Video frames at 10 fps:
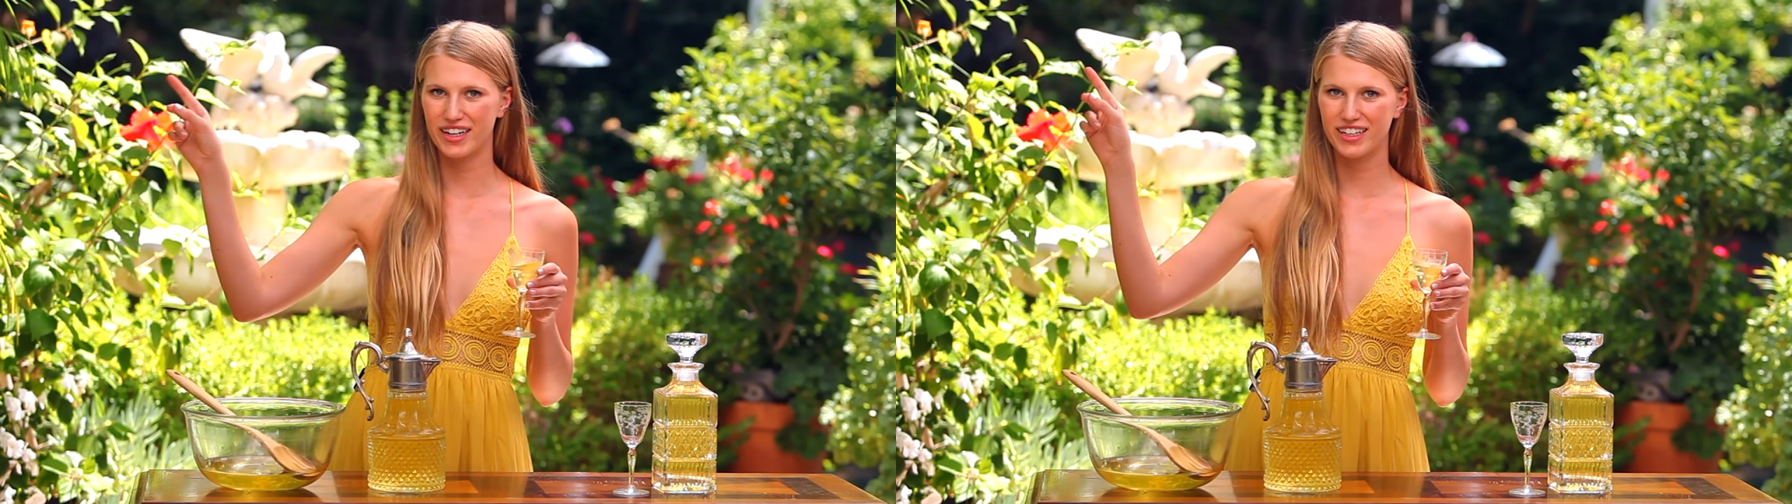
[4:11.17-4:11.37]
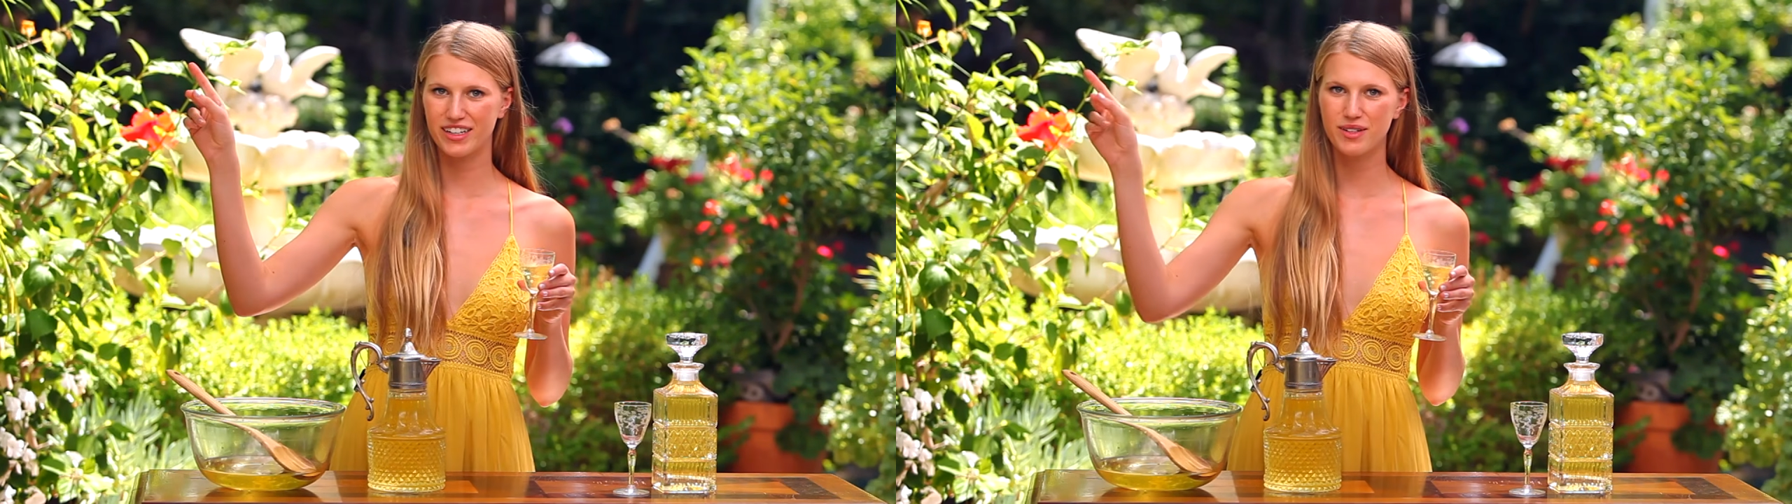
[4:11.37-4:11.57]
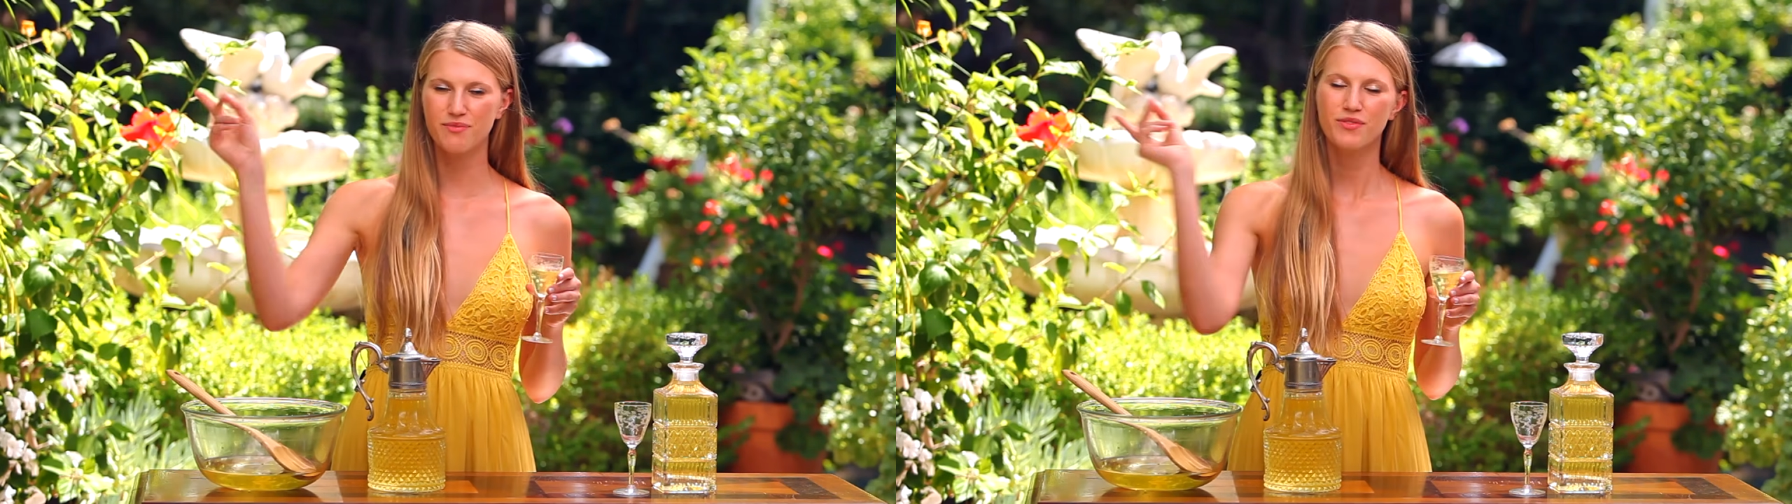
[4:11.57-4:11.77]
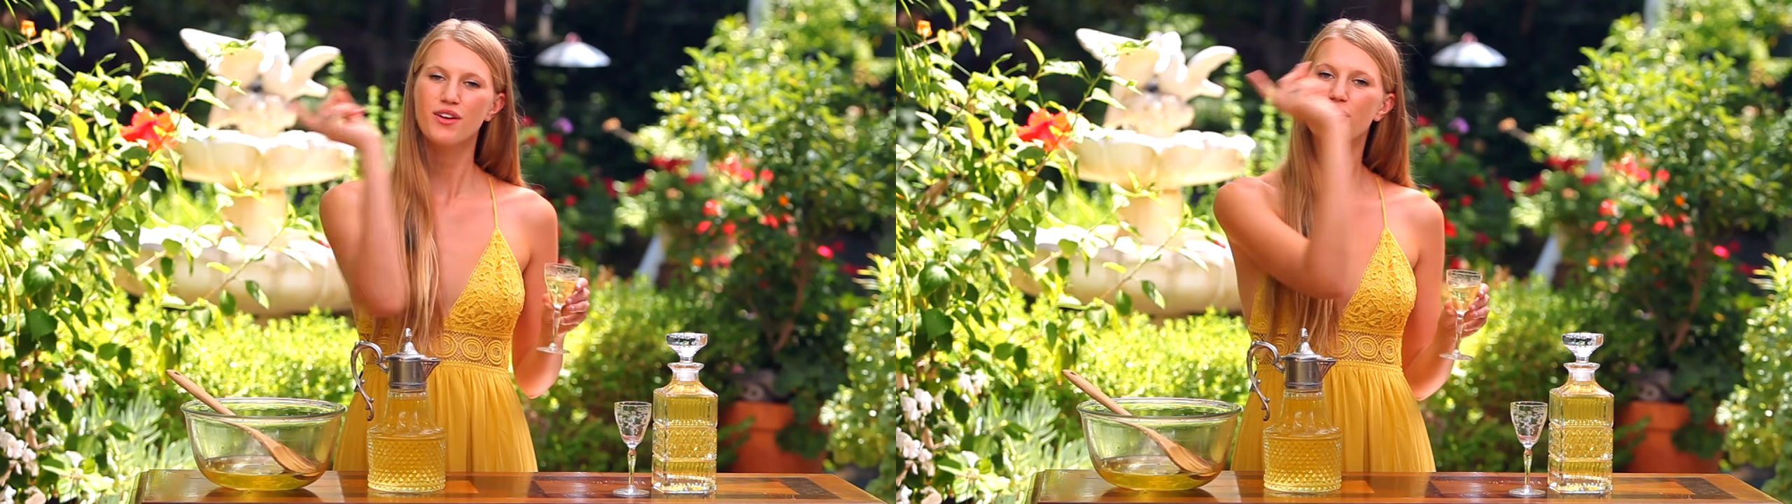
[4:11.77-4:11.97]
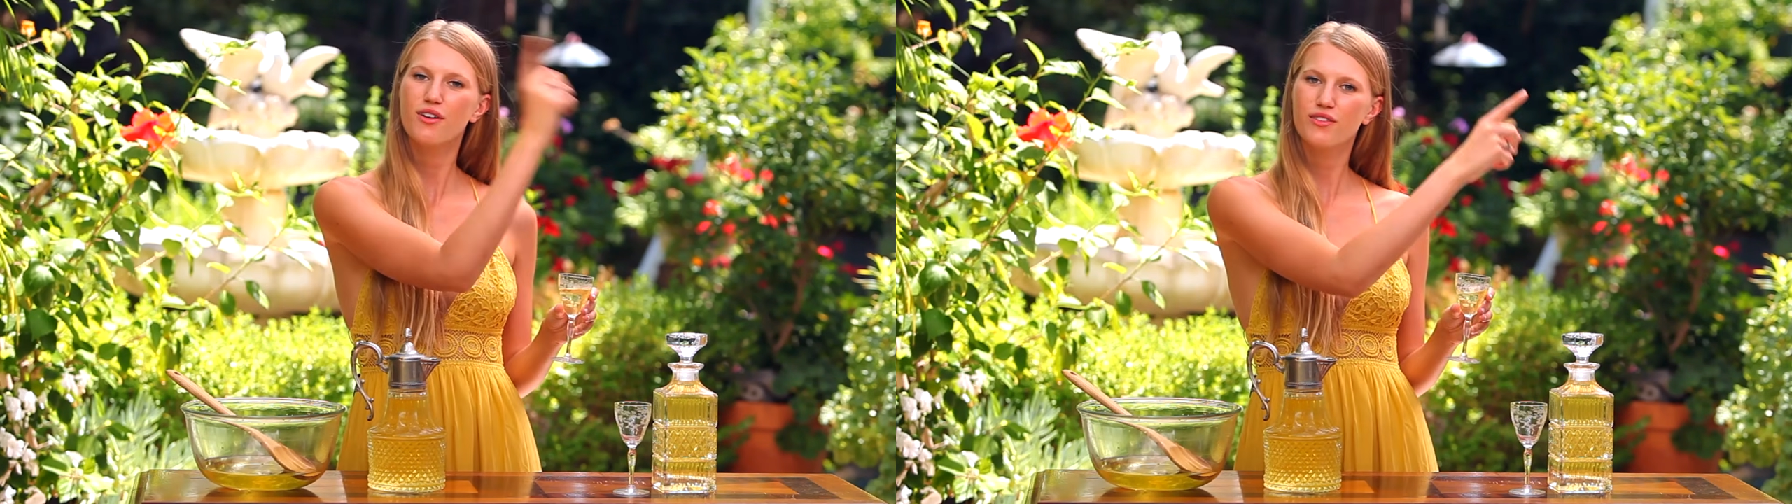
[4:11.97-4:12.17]
here
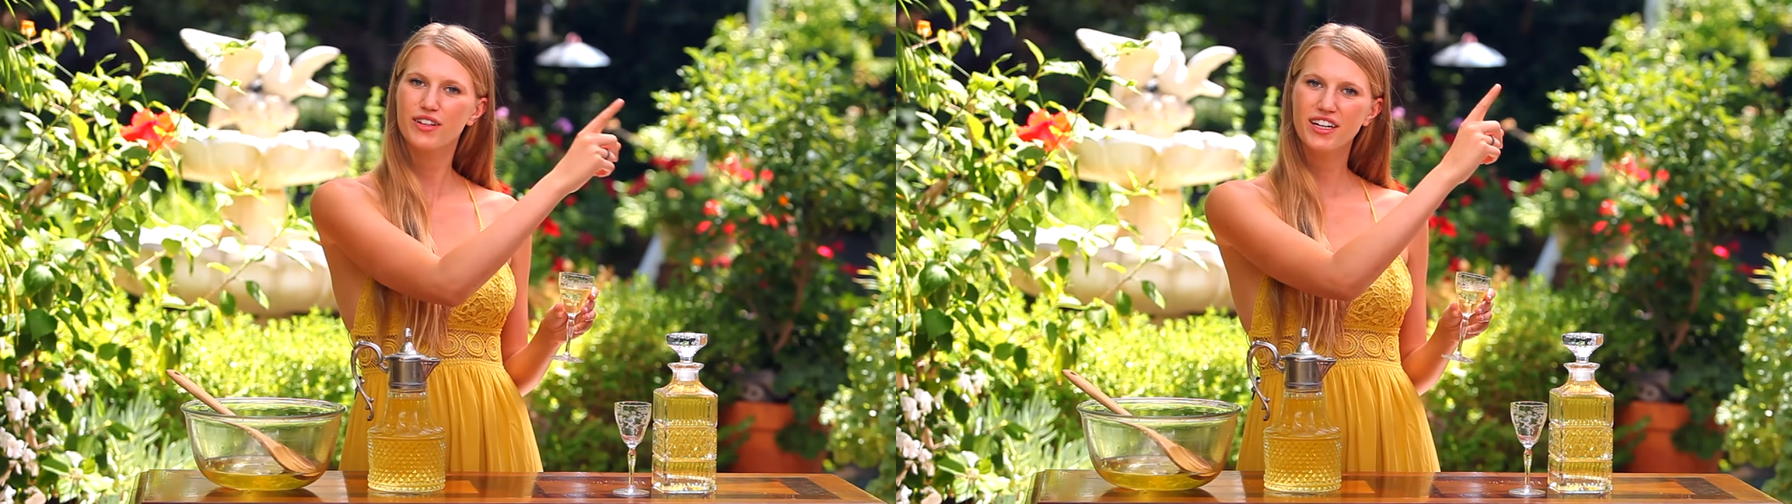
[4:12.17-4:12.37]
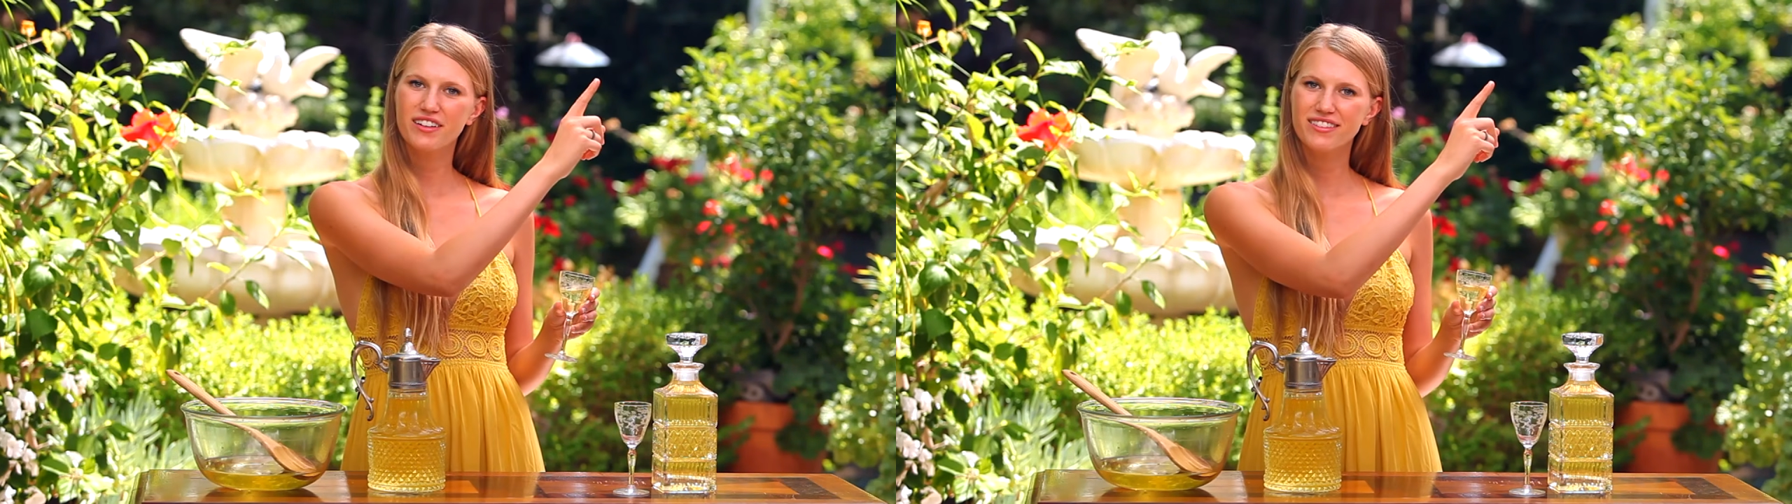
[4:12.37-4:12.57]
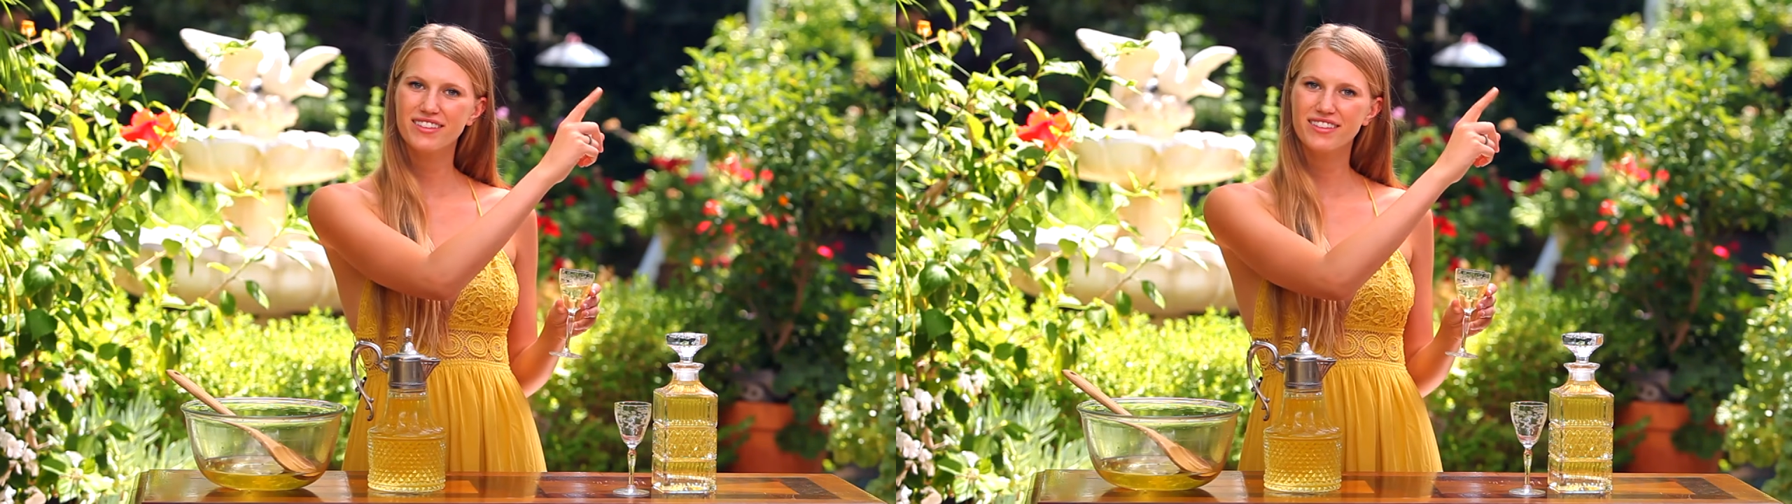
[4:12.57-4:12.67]
or over here.